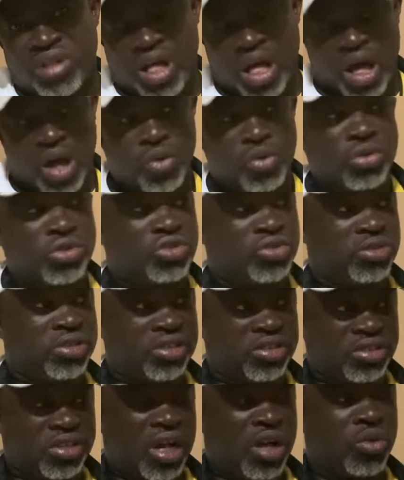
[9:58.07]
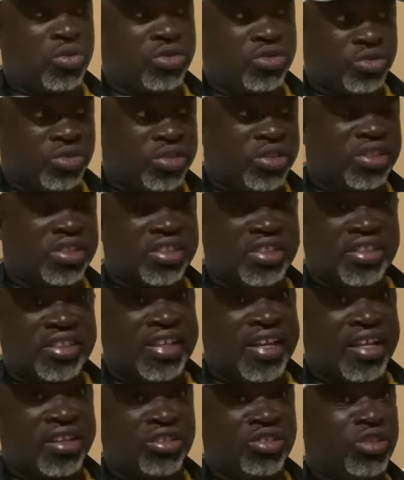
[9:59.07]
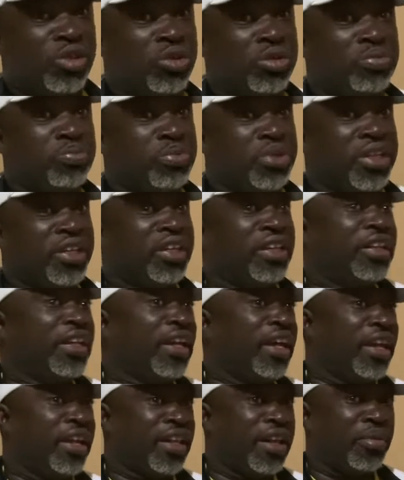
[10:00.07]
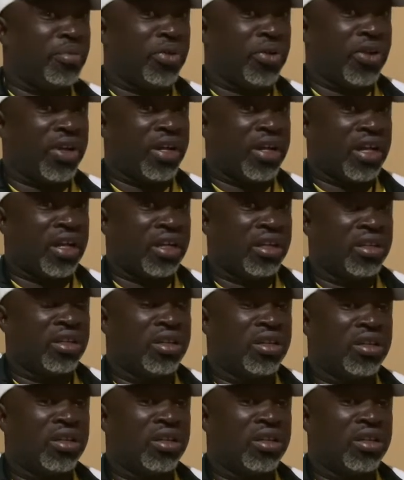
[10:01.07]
I was I was suggesting that not being there in America